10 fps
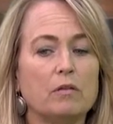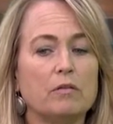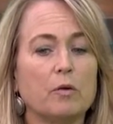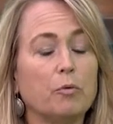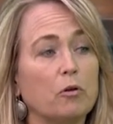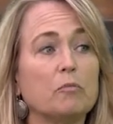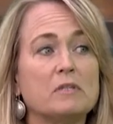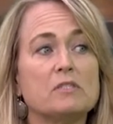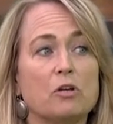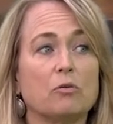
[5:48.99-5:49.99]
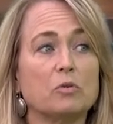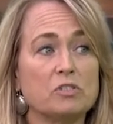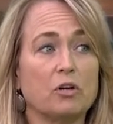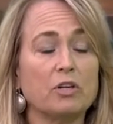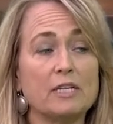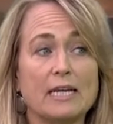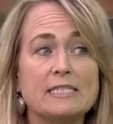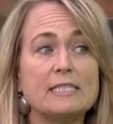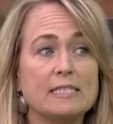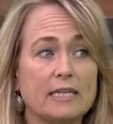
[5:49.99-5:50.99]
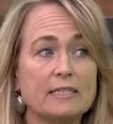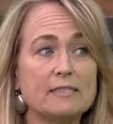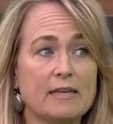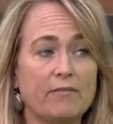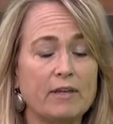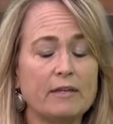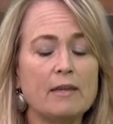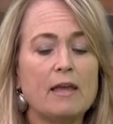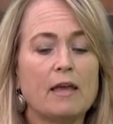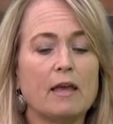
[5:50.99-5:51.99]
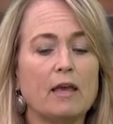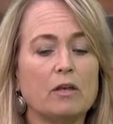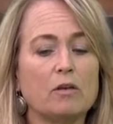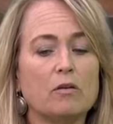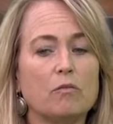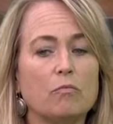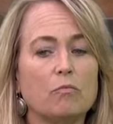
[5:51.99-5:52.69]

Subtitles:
their program was started in 1997, and